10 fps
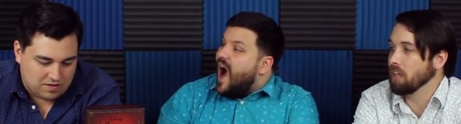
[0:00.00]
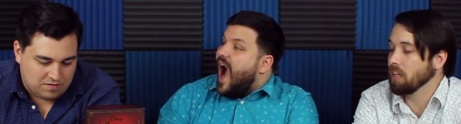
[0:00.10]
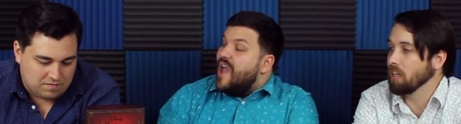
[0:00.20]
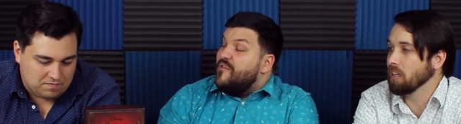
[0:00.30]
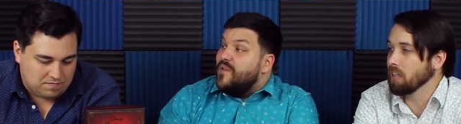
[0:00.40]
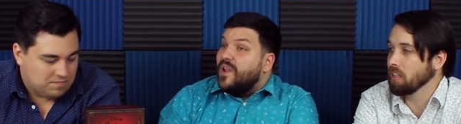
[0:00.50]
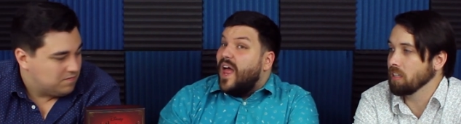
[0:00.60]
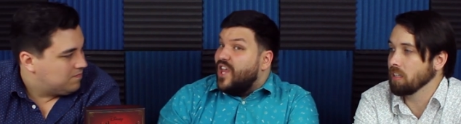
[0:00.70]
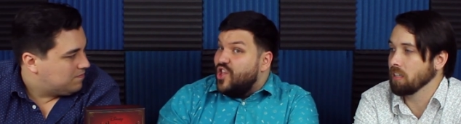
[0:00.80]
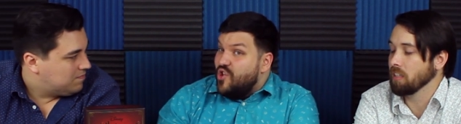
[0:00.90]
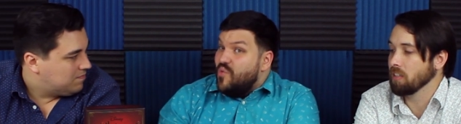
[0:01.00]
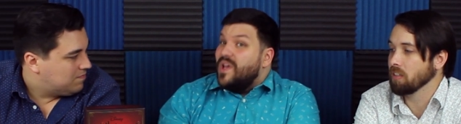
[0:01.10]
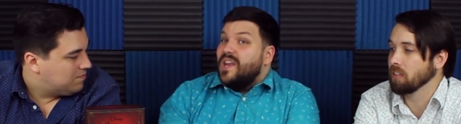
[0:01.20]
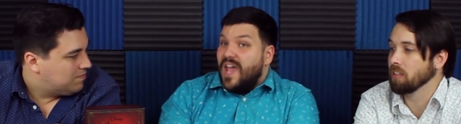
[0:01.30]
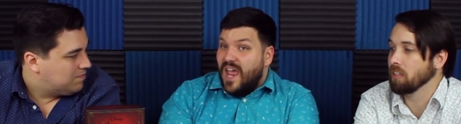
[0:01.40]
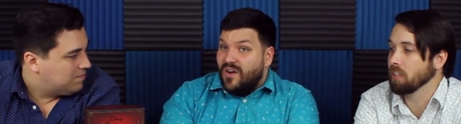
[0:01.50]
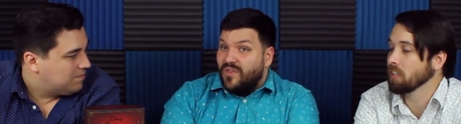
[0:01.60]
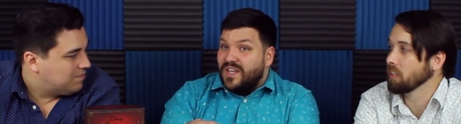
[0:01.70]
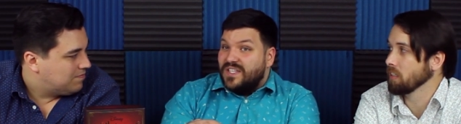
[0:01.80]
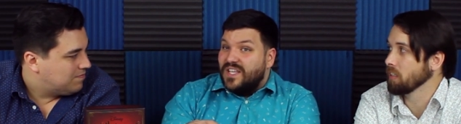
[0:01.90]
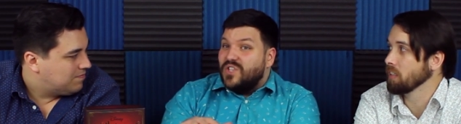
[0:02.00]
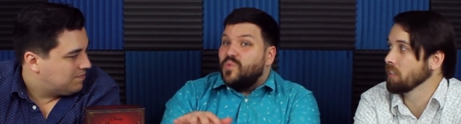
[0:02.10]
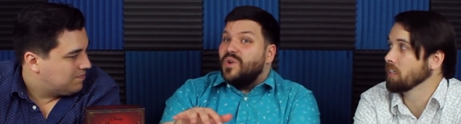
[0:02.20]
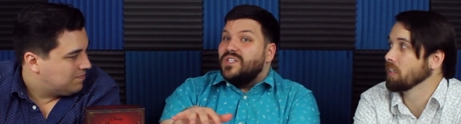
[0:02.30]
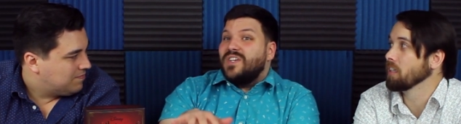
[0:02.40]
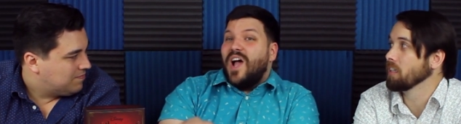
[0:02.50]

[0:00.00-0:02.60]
Speaker 1: I feel like you can handle this. This one's